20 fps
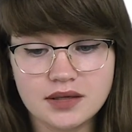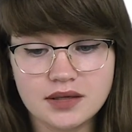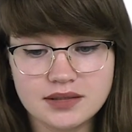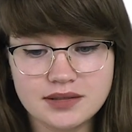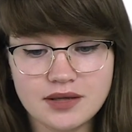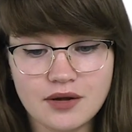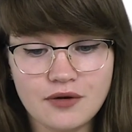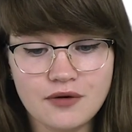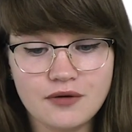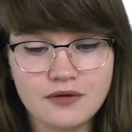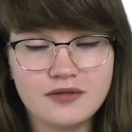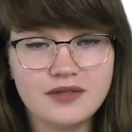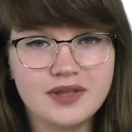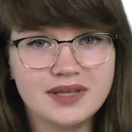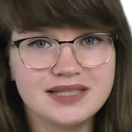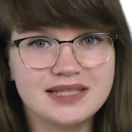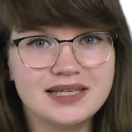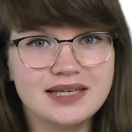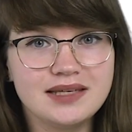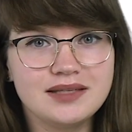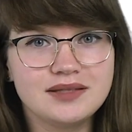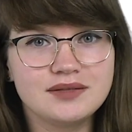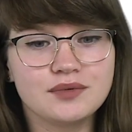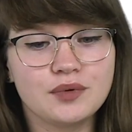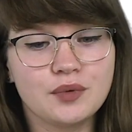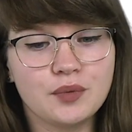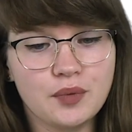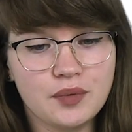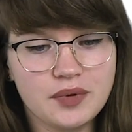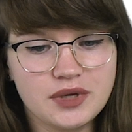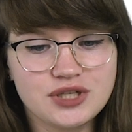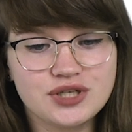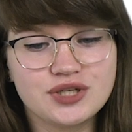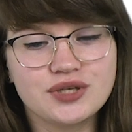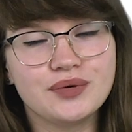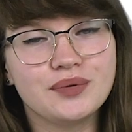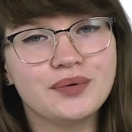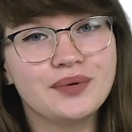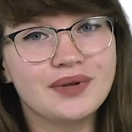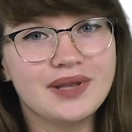So that's it.
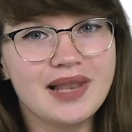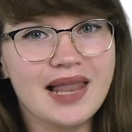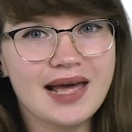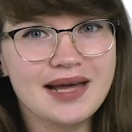Wish you good